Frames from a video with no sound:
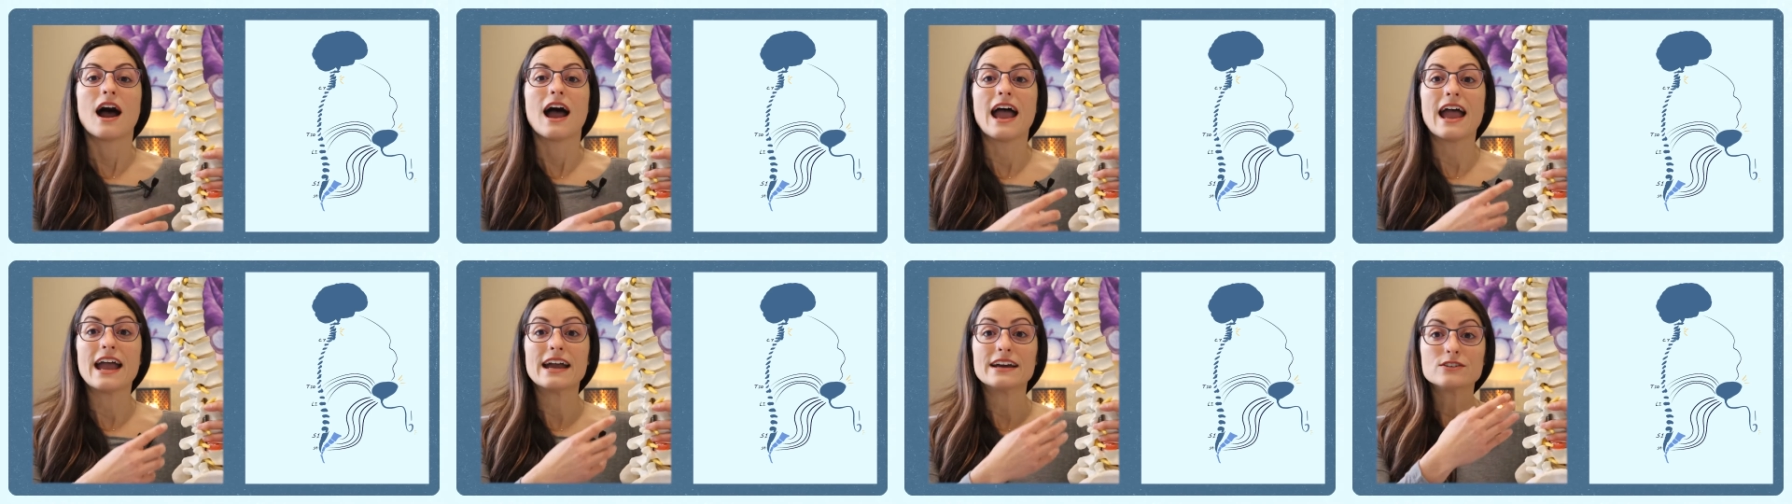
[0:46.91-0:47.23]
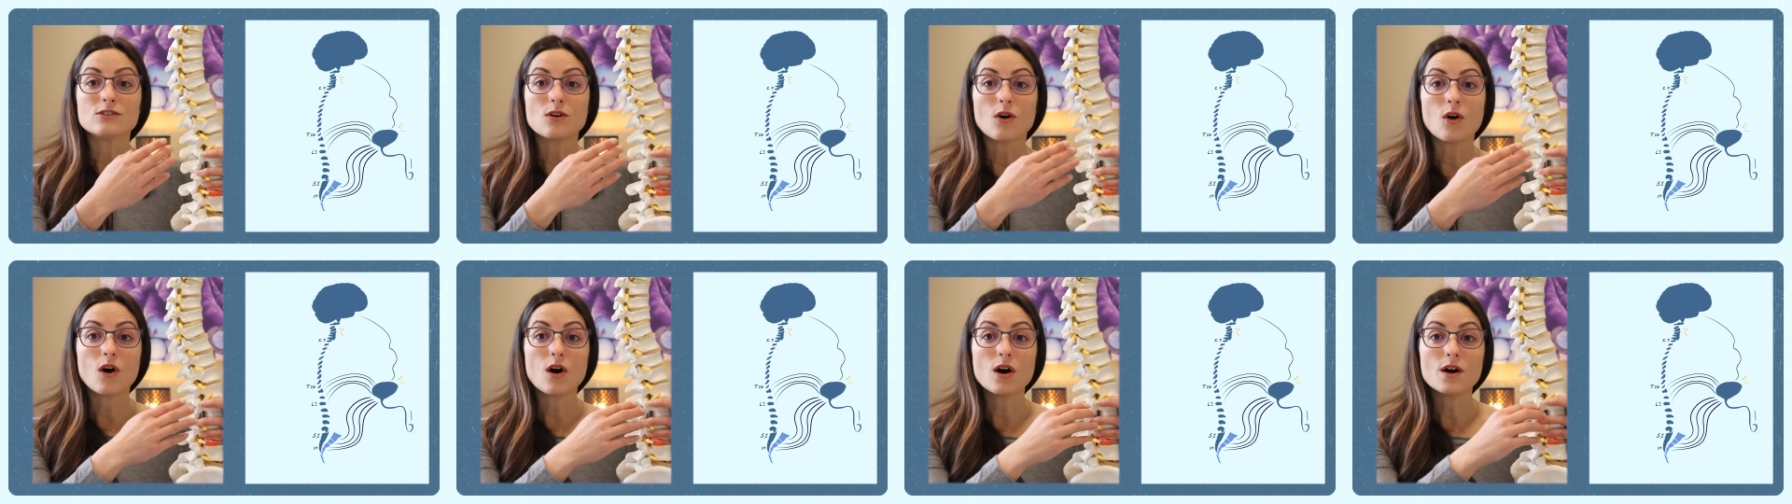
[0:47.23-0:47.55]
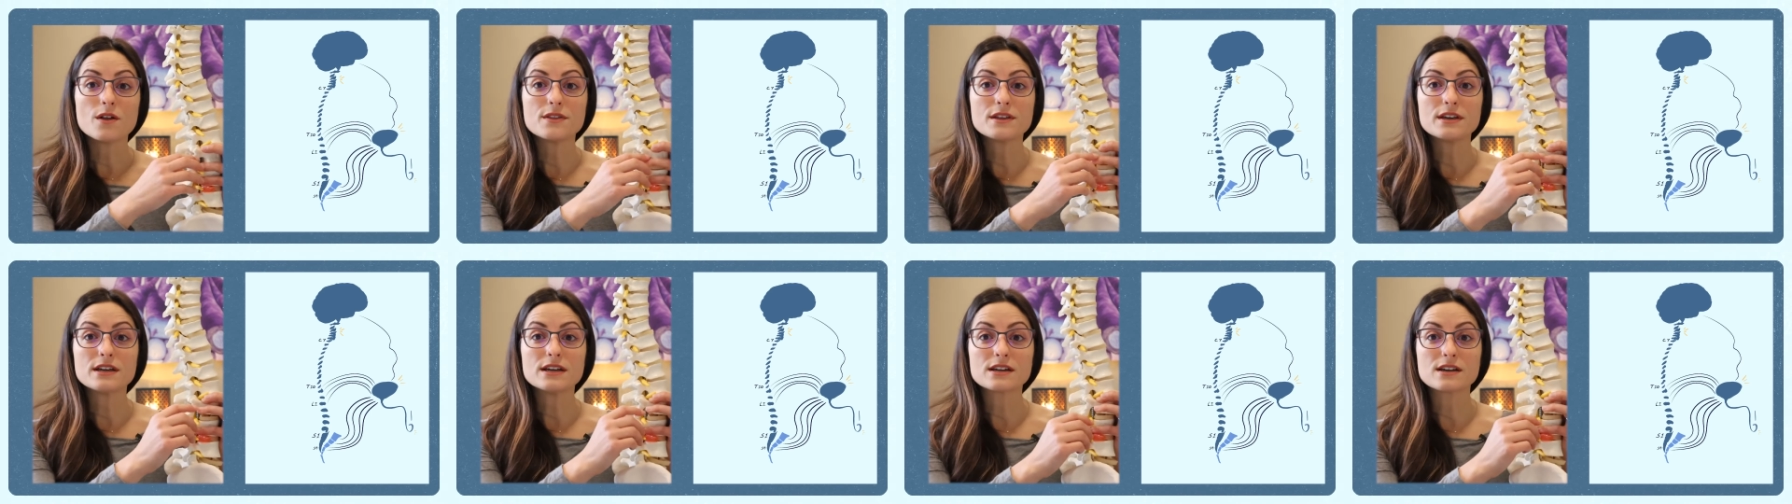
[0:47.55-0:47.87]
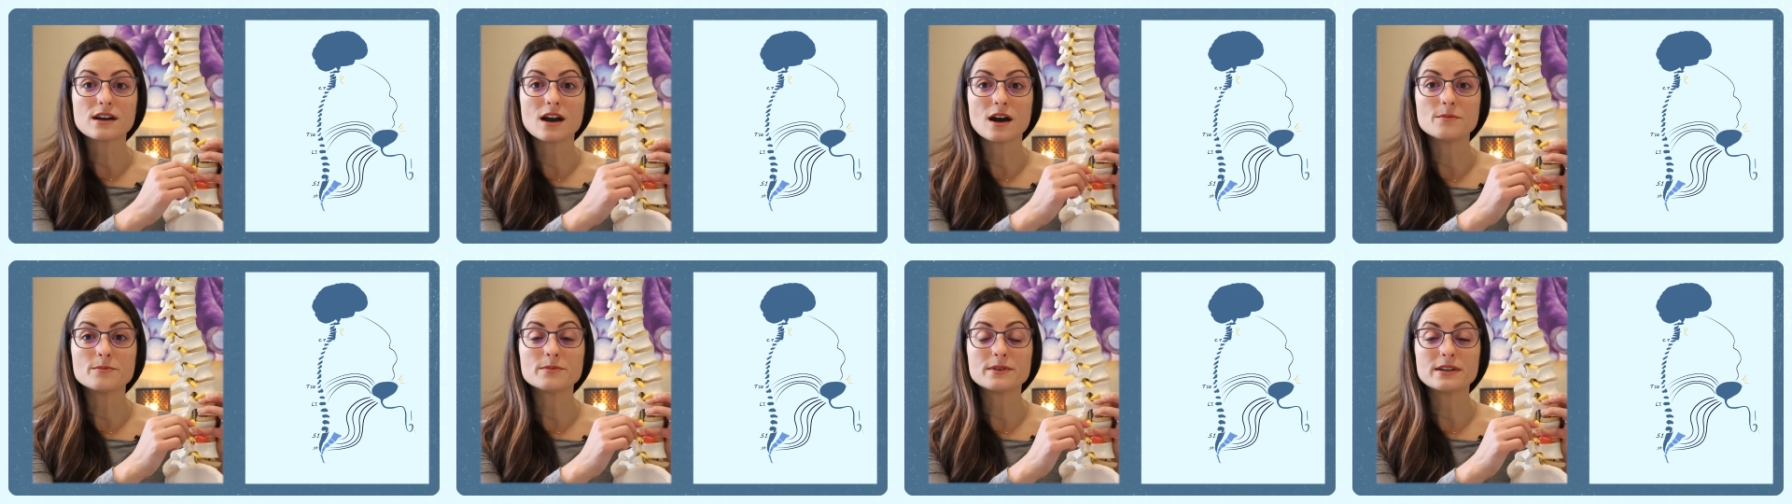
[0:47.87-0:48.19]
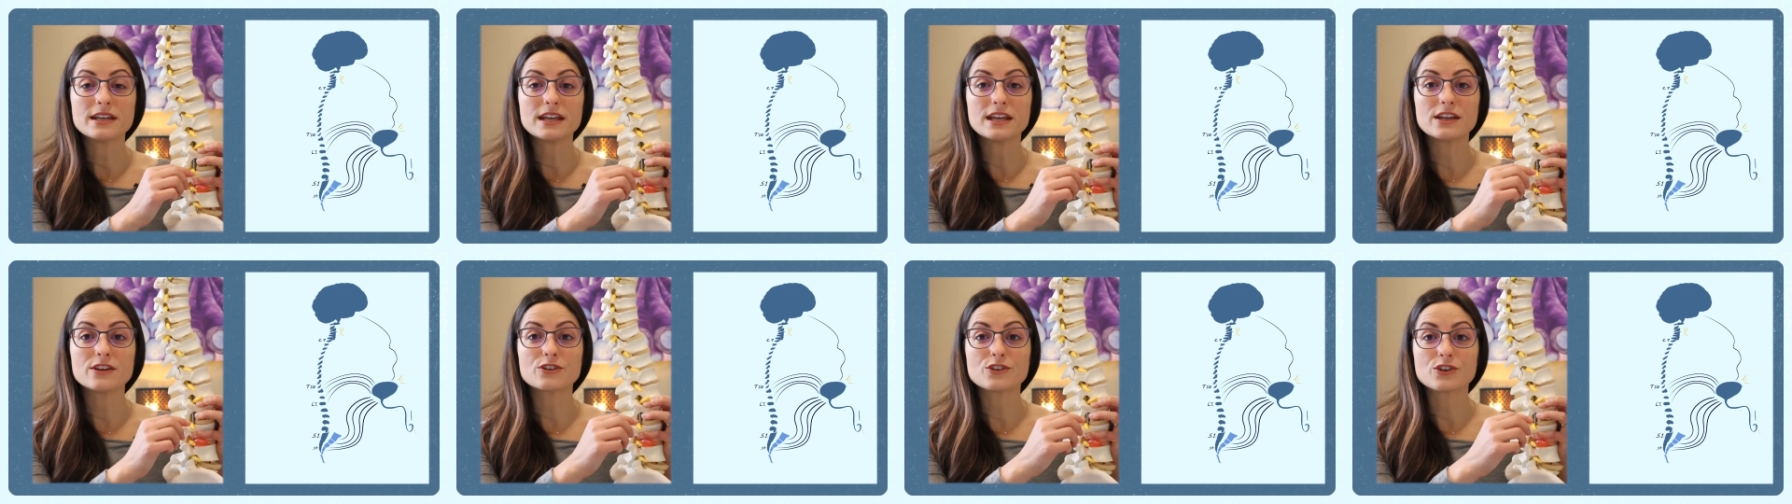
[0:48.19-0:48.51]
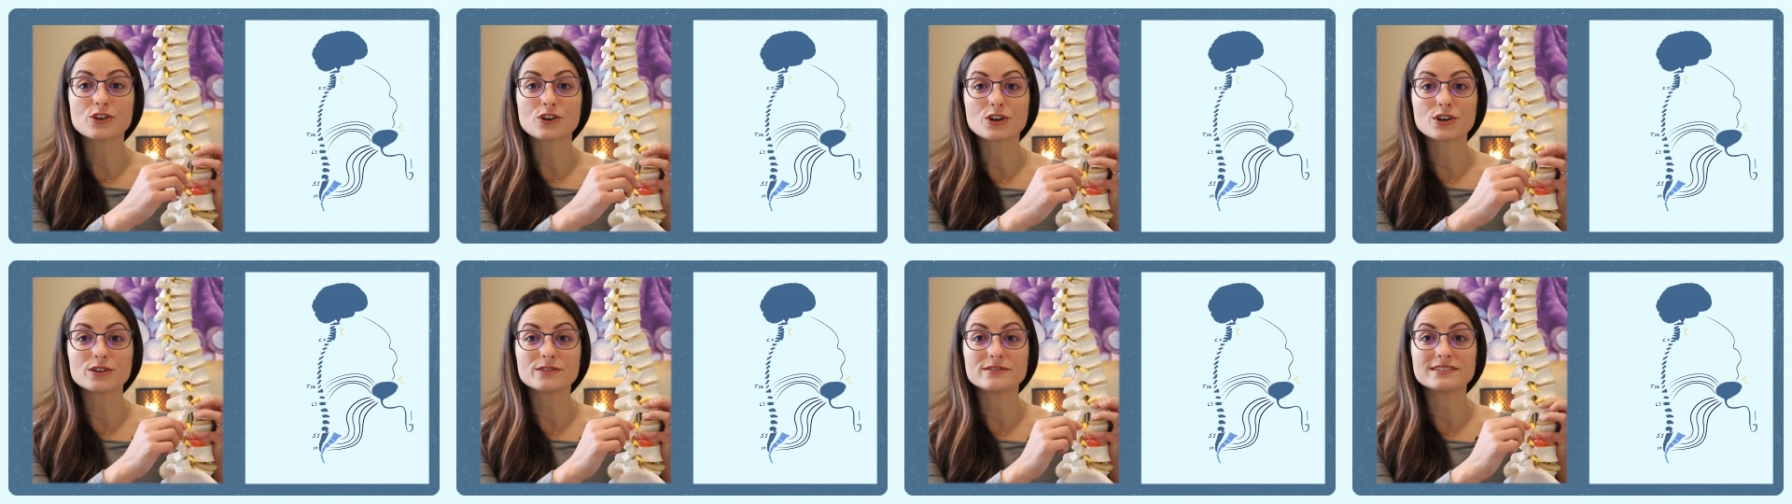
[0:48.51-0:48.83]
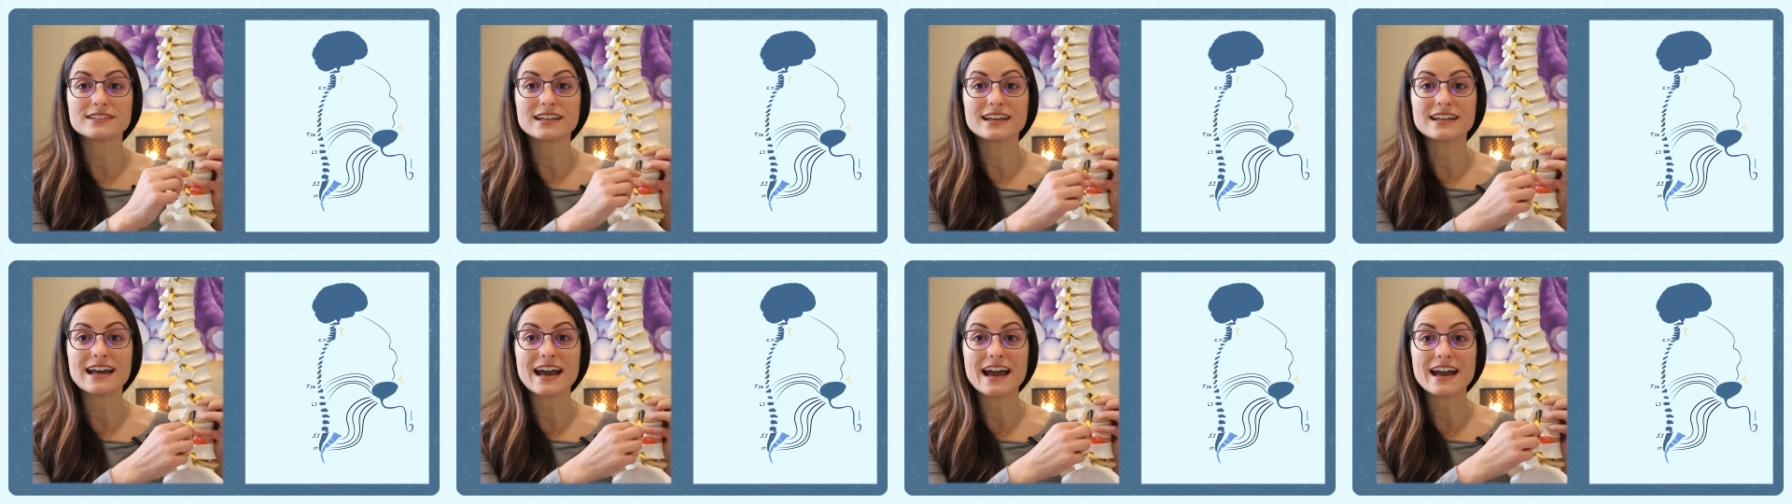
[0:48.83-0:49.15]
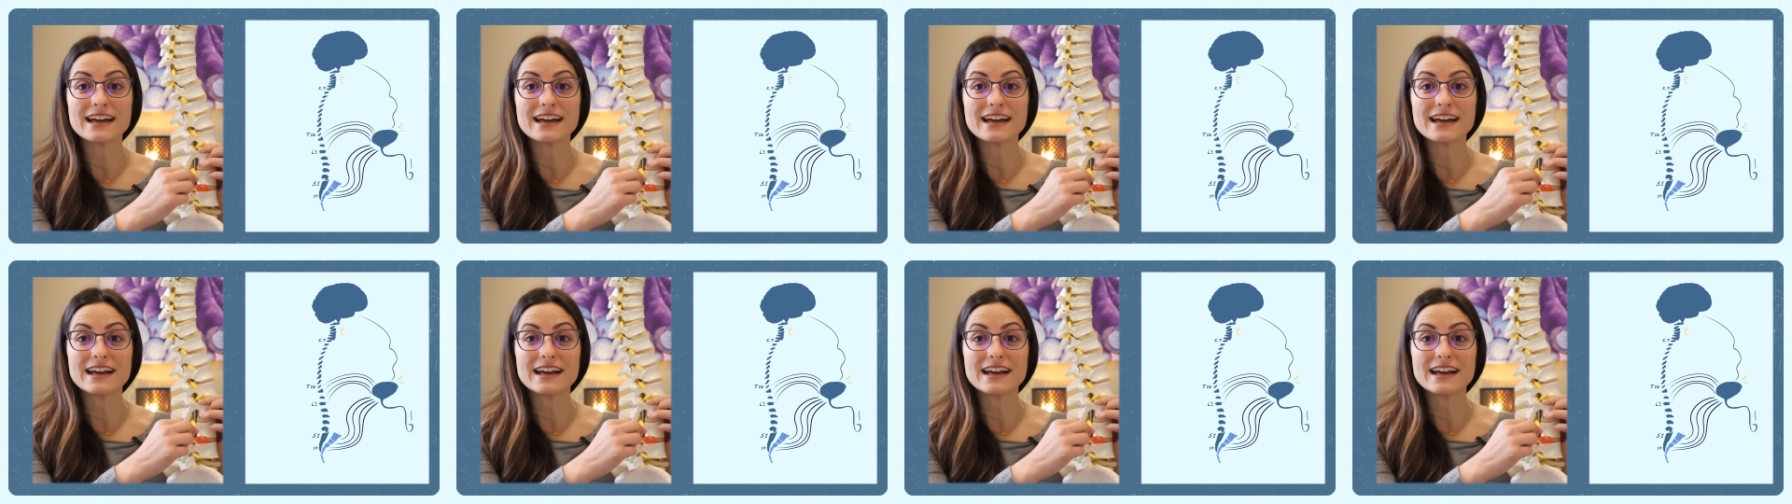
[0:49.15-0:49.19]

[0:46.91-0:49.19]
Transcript: and all the accompanying nerves that